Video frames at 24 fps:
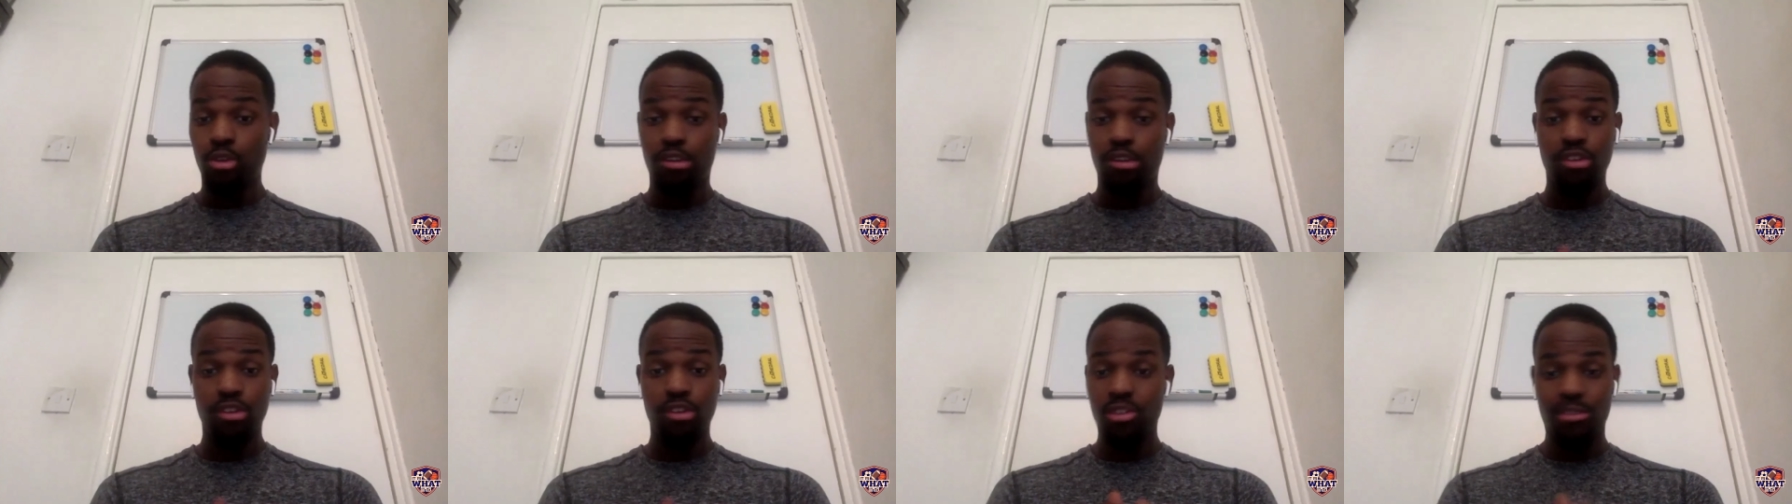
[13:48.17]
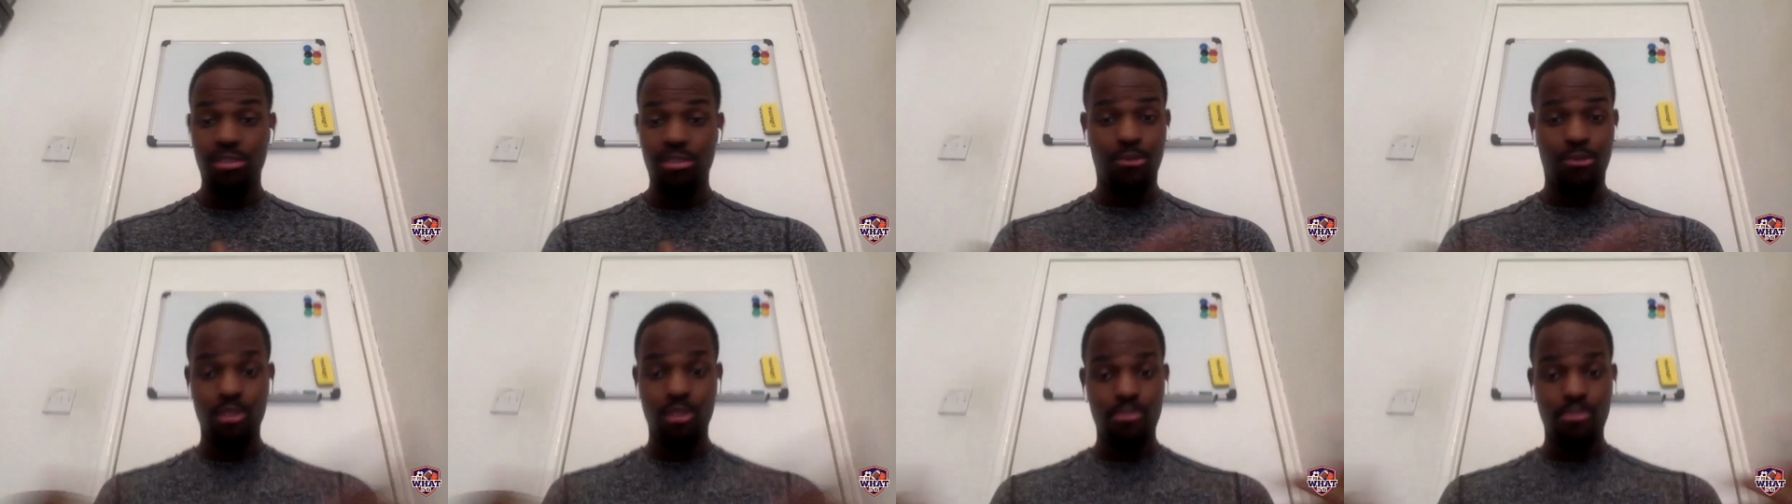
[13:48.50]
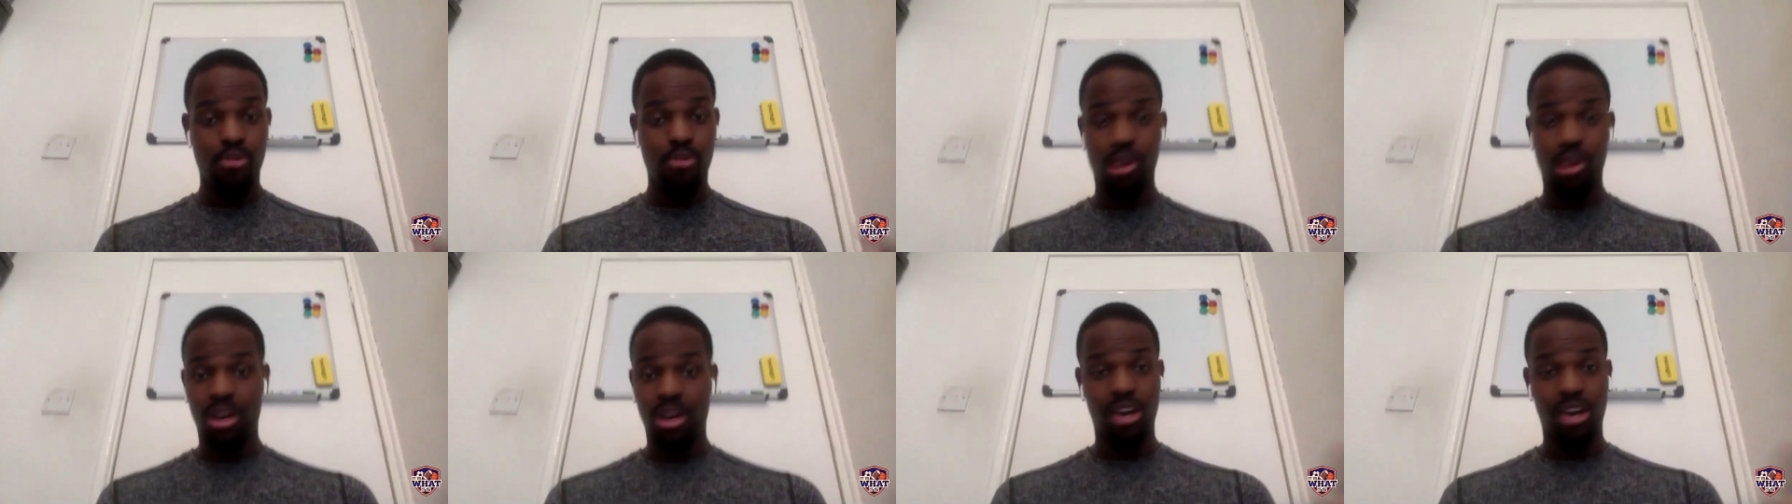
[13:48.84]
shooting a three
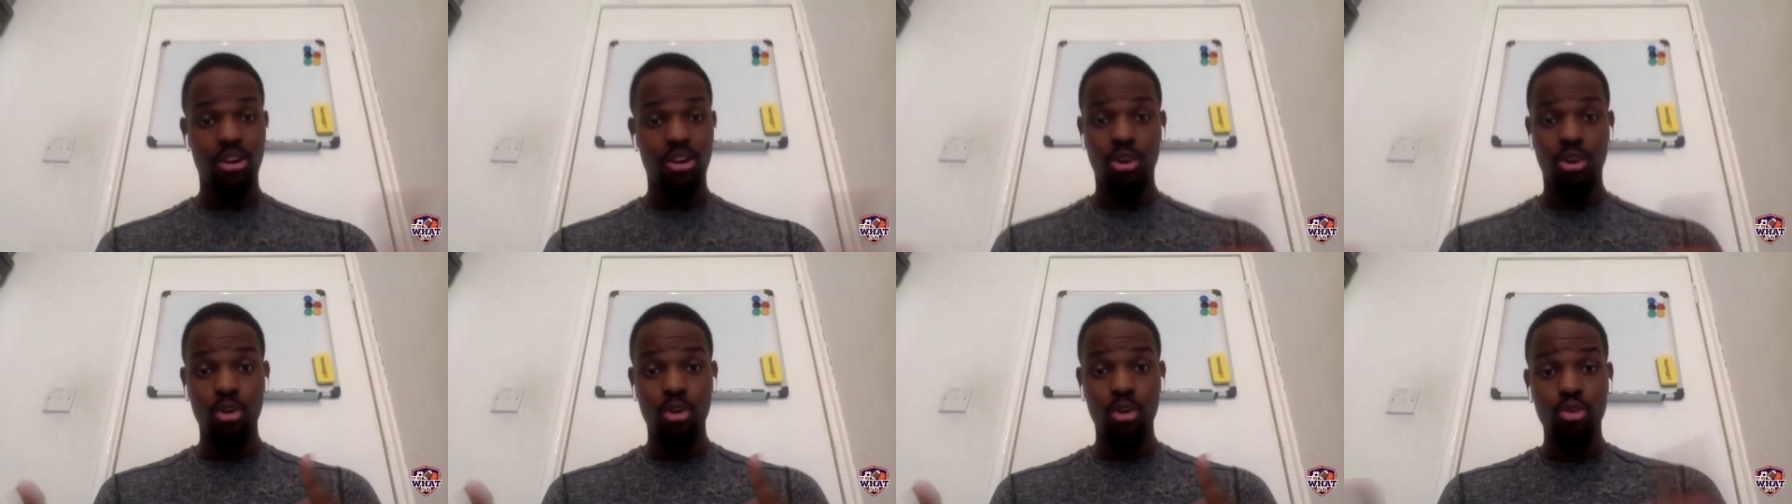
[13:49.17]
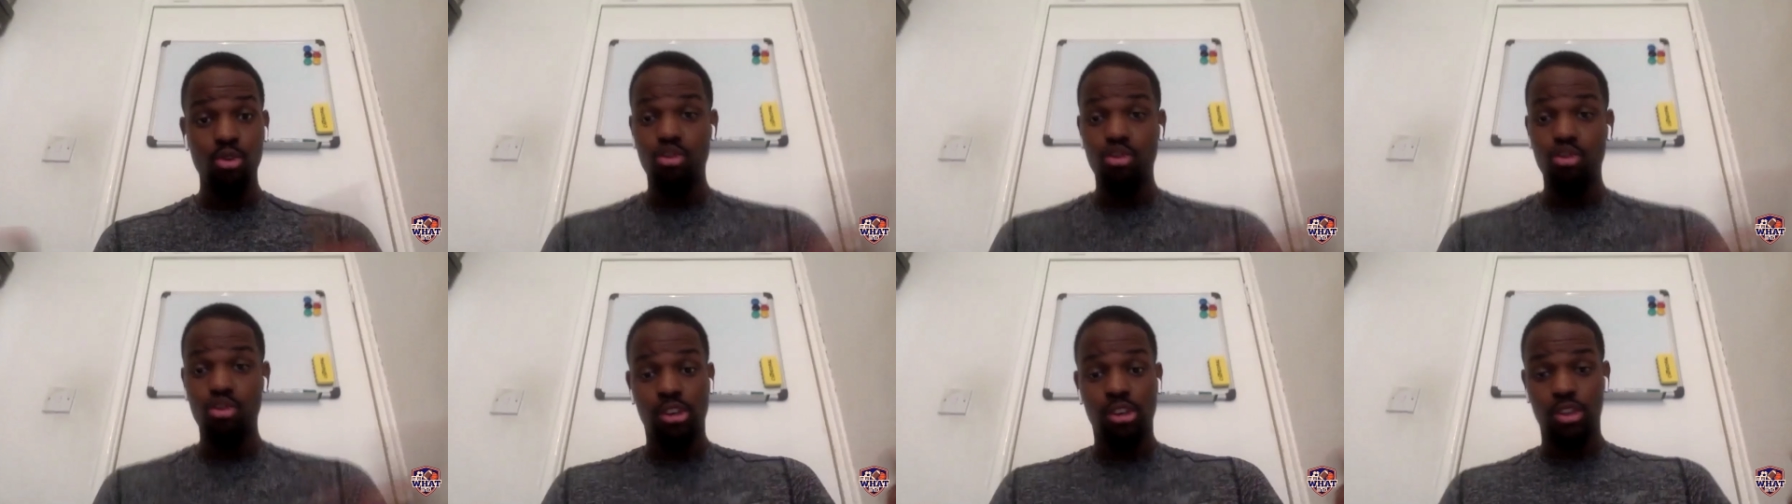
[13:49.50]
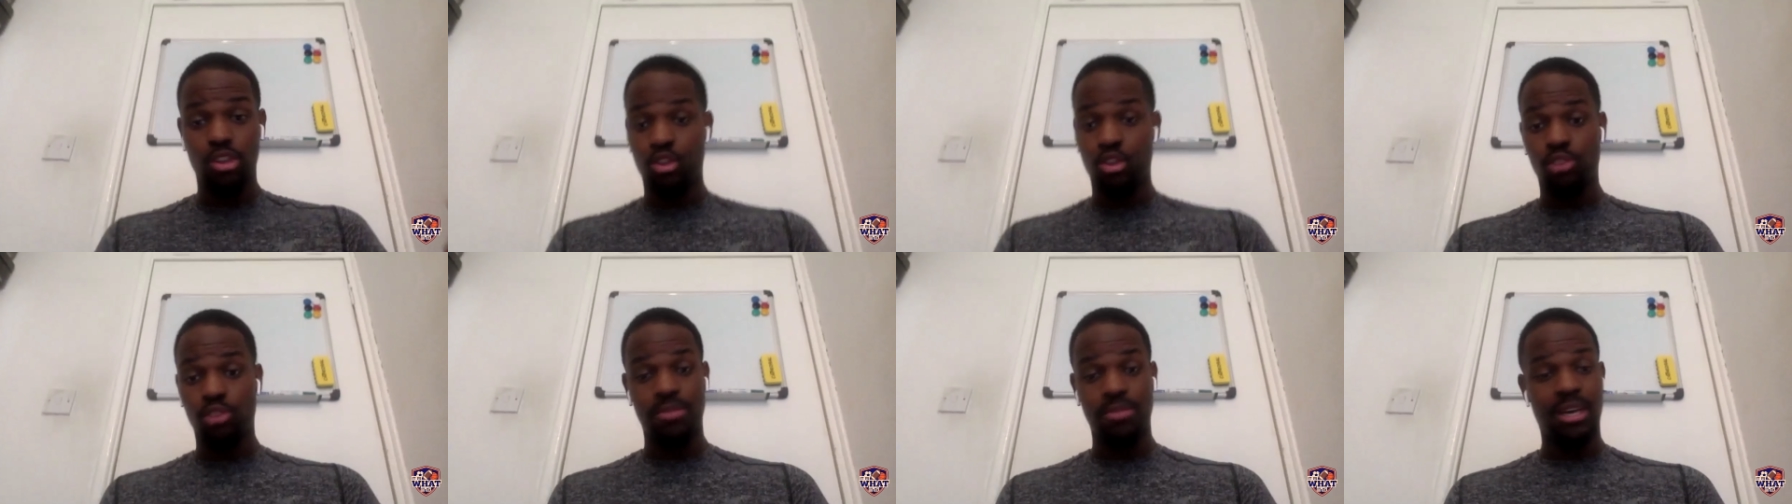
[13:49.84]
point. I don't know who's going to
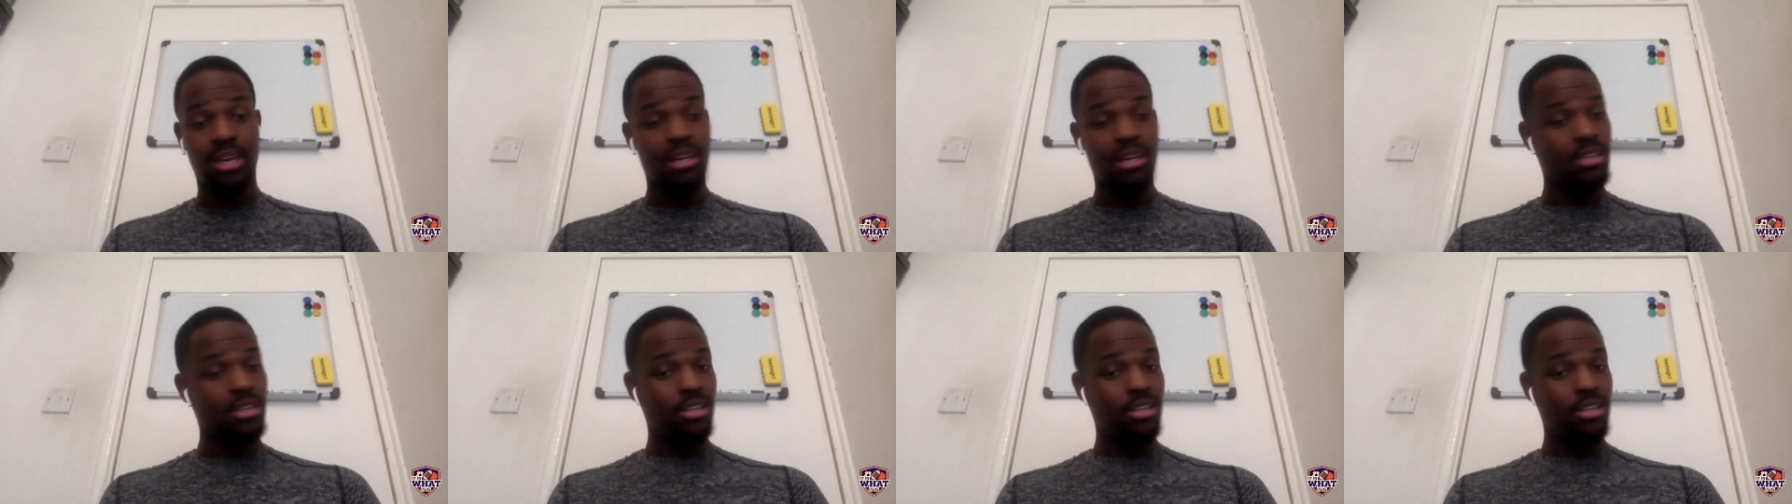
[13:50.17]
stop that.